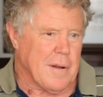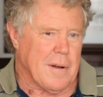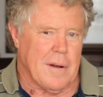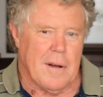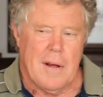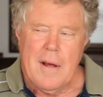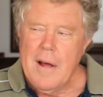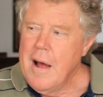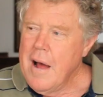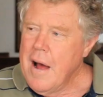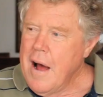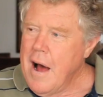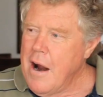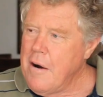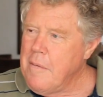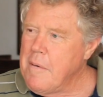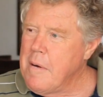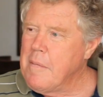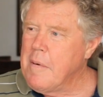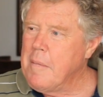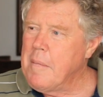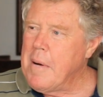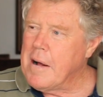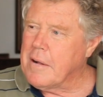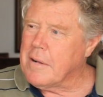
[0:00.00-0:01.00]
Yeah. Yeah. I
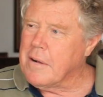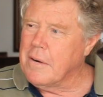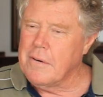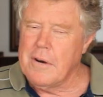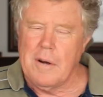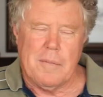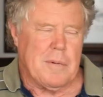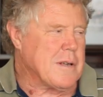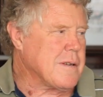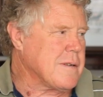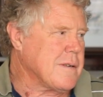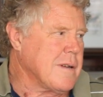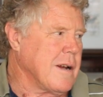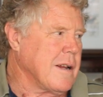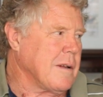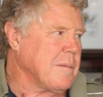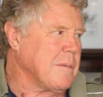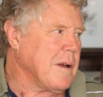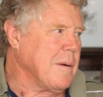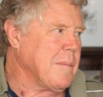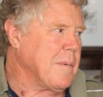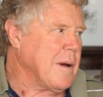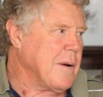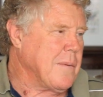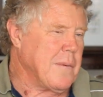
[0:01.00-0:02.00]
remember Michael Roberts
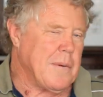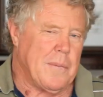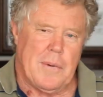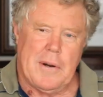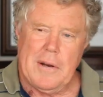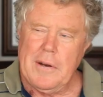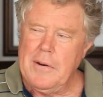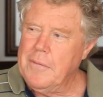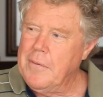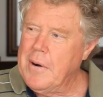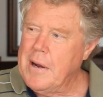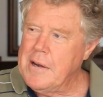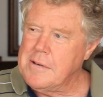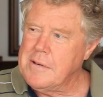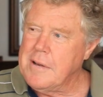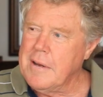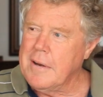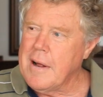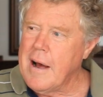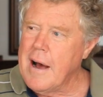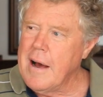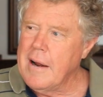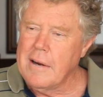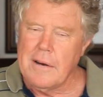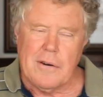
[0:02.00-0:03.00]
telling me about it when he raced
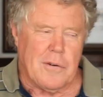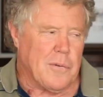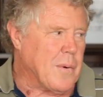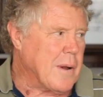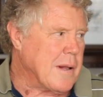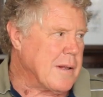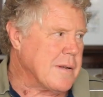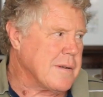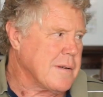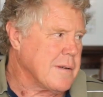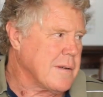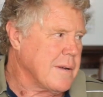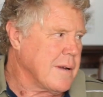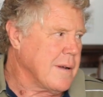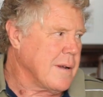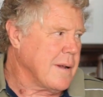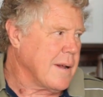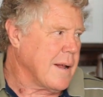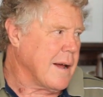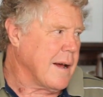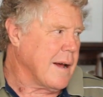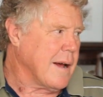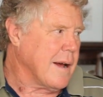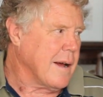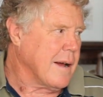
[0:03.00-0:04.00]
in Ireland once.
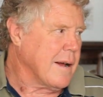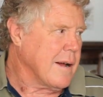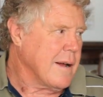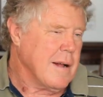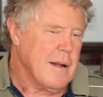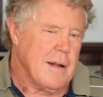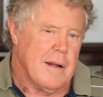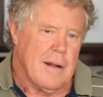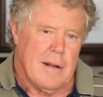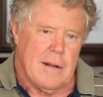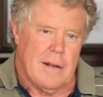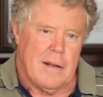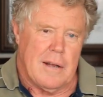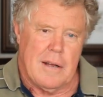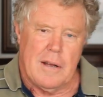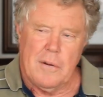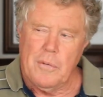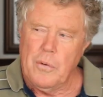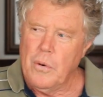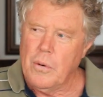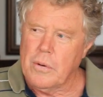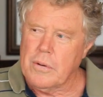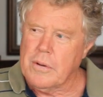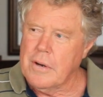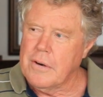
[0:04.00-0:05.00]
Uh, he
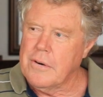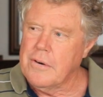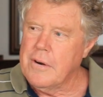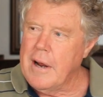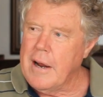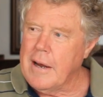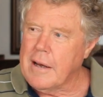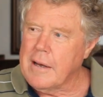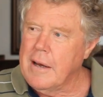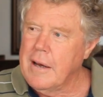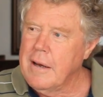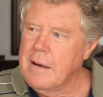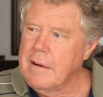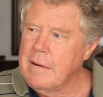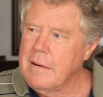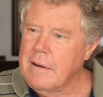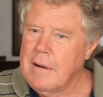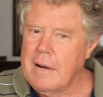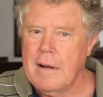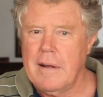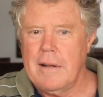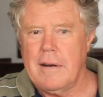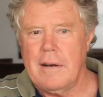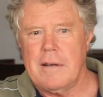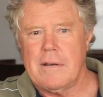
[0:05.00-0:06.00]
walked the track
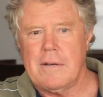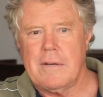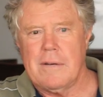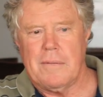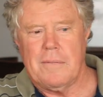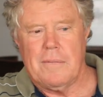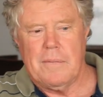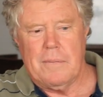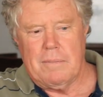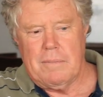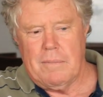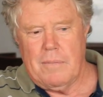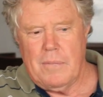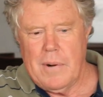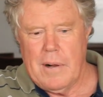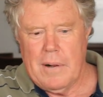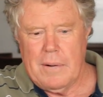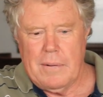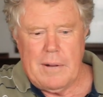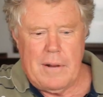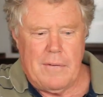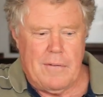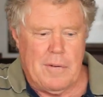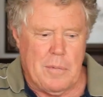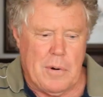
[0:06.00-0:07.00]
and he said,
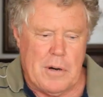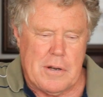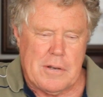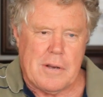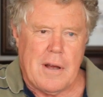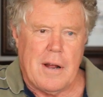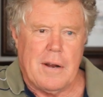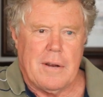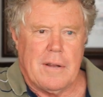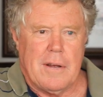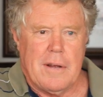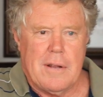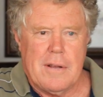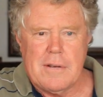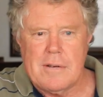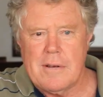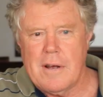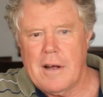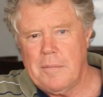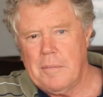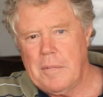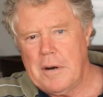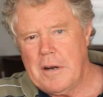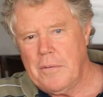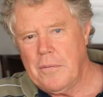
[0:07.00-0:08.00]
well, everybody's going to the
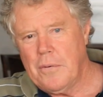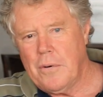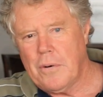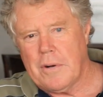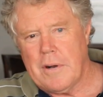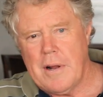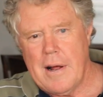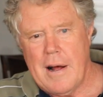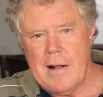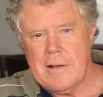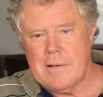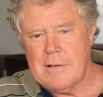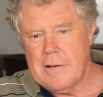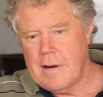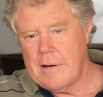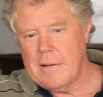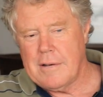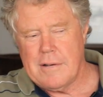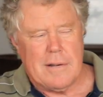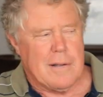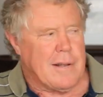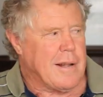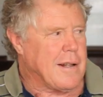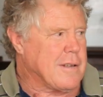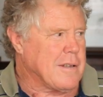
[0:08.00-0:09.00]
inside, but he walked the outside. He
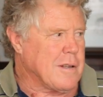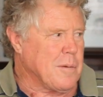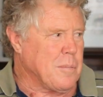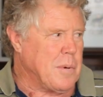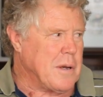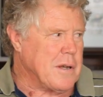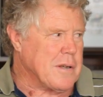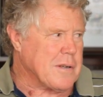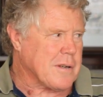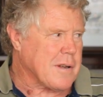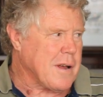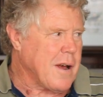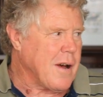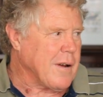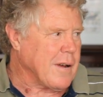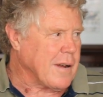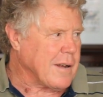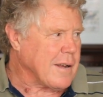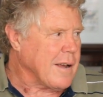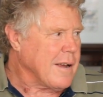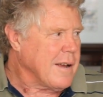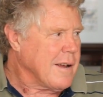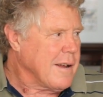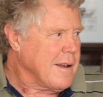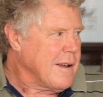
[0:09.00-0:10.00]
said, that's the best
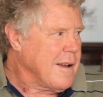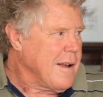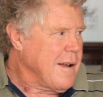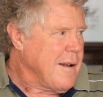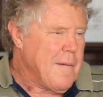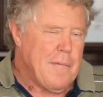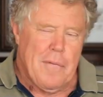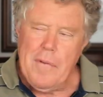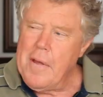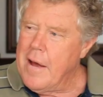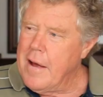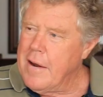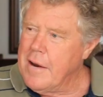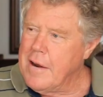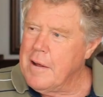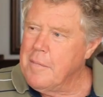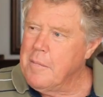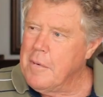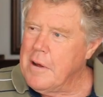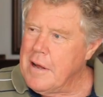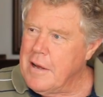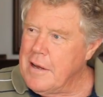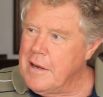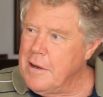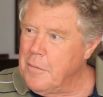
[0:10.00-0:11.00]
going. Yeah. And
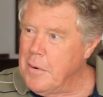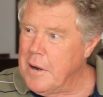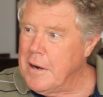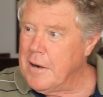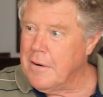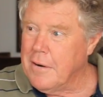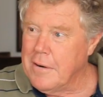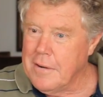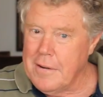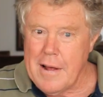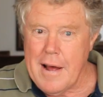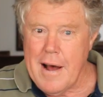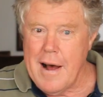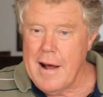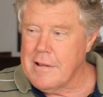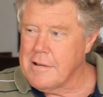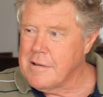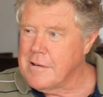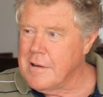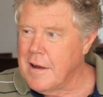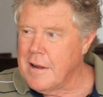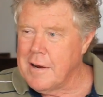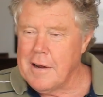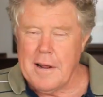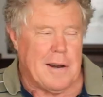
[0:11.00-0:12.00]
him, he went on the
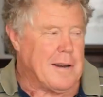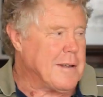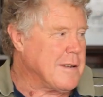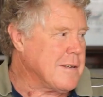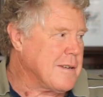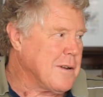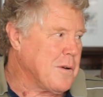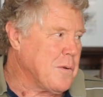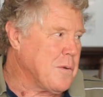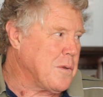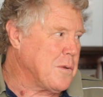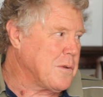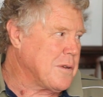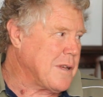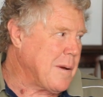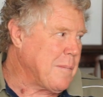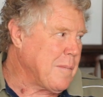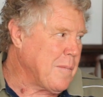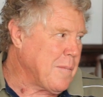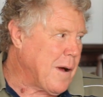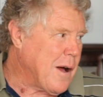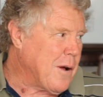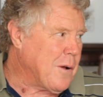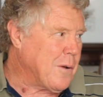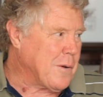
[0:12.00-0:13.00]
outside, and he said, with
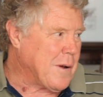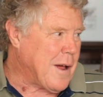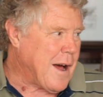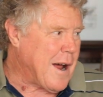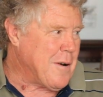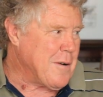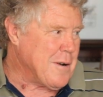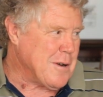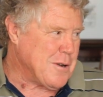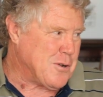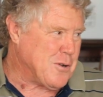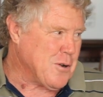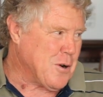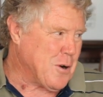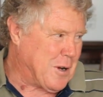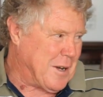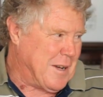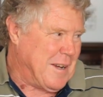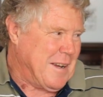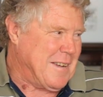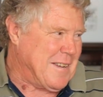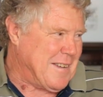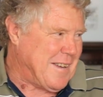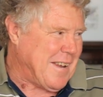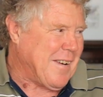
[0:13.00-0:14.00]
some old Irish
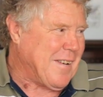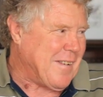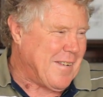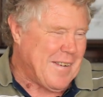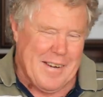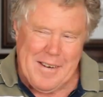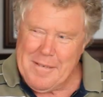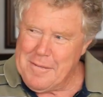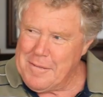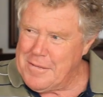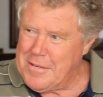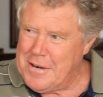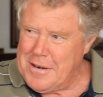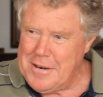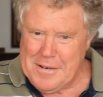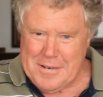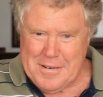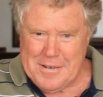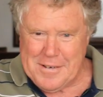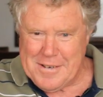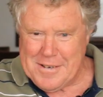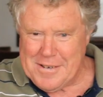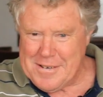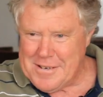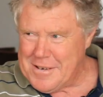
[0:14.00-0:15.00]
jockey, he said,
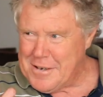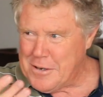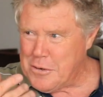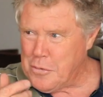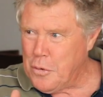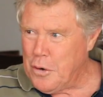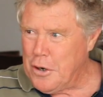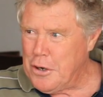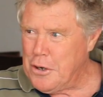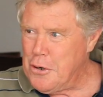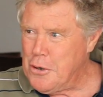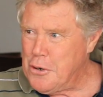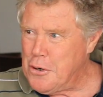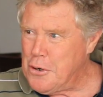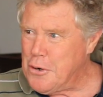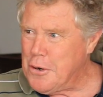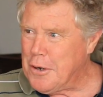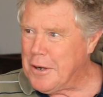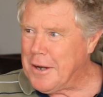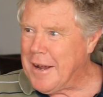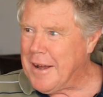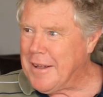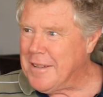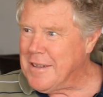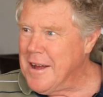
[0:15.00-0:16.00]
Jesus, he says, what are you
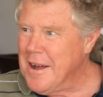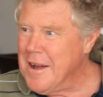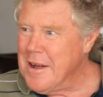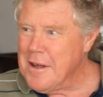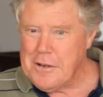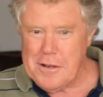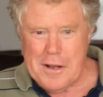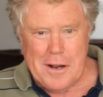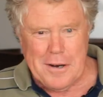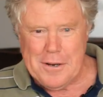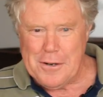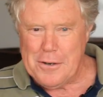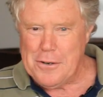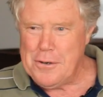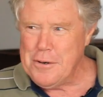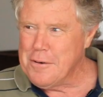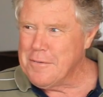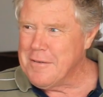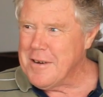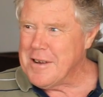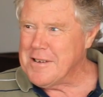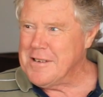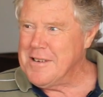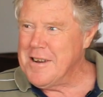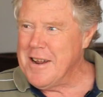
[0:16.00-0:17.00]
doing here? It's only two
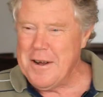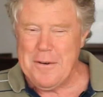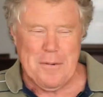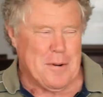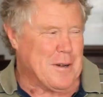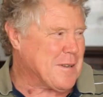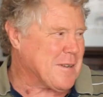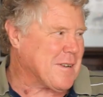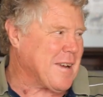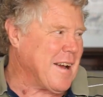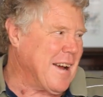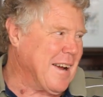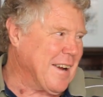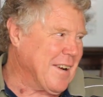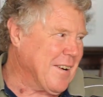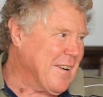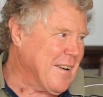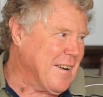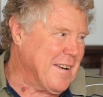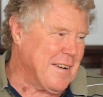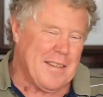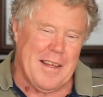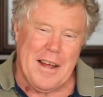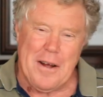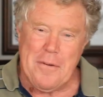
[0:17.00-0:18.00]
of us know what's going
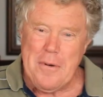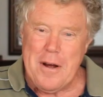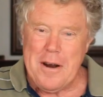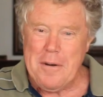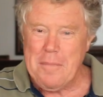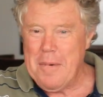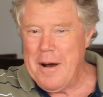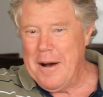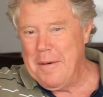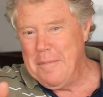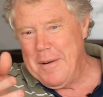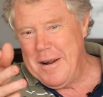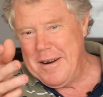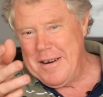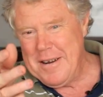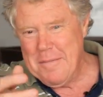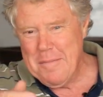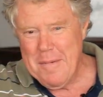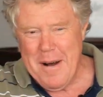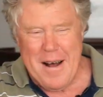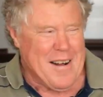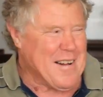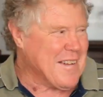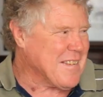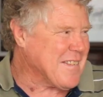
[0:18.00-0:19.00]
on. They won by thirty
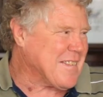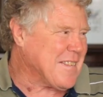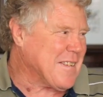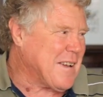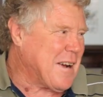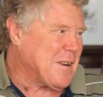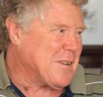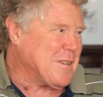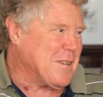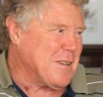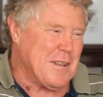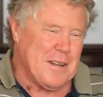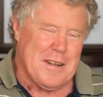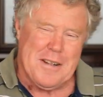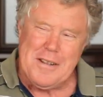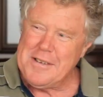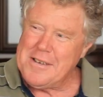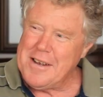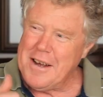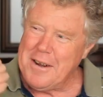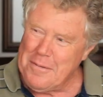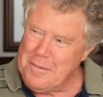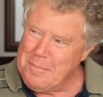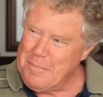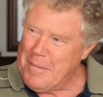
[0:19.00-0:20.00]
miles, and they're yeah. actually
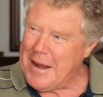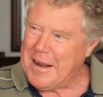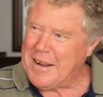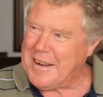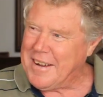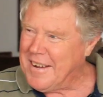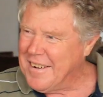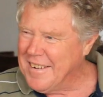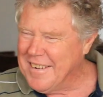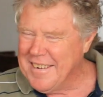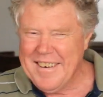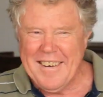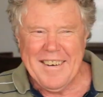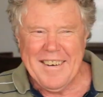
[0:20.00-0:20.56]
inside and back here.